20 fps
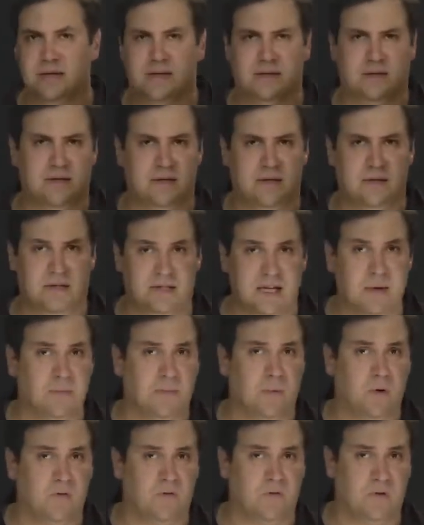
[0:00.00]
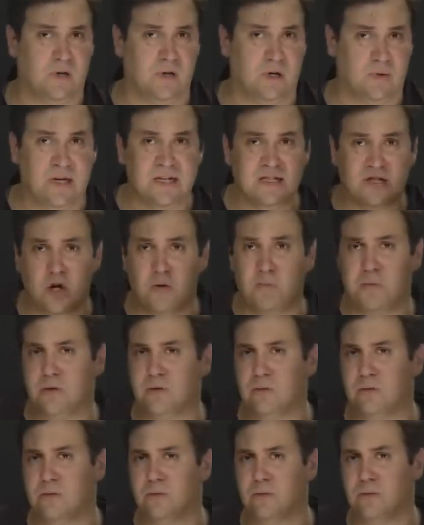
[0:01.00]
the step of a
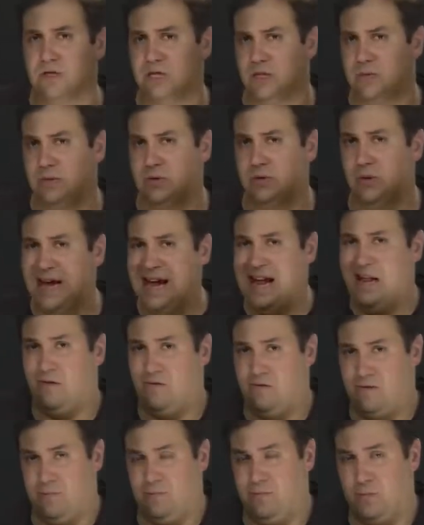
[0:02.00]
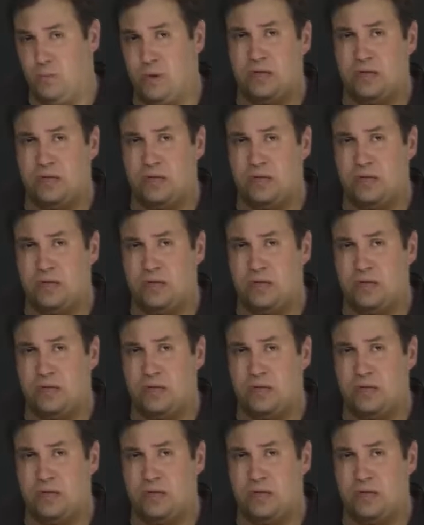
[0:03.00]
grasshopper was equal to alpha.